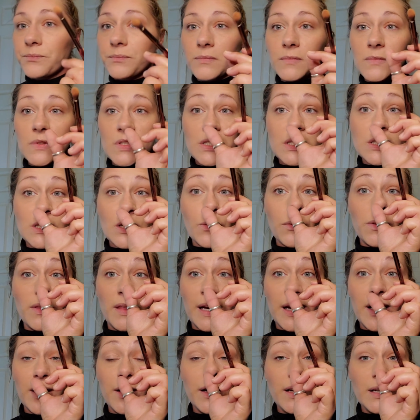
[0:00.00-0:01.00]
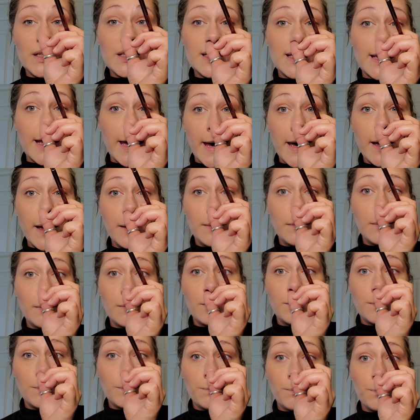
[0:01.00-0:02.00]
So there is that.
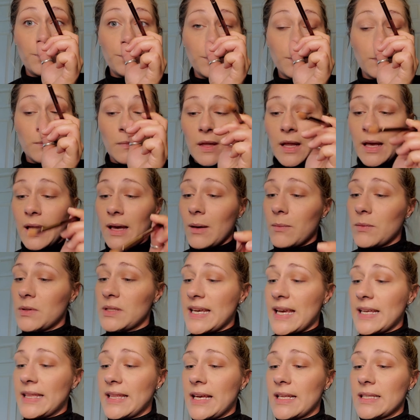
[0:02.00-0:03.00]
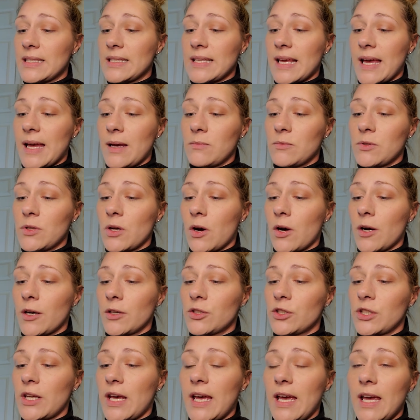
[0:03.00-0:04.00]
I'm going to take that same dark
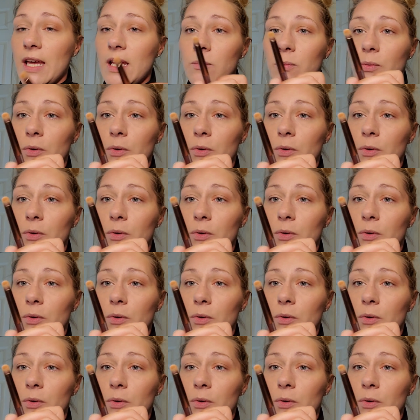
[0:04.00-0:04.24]
shade,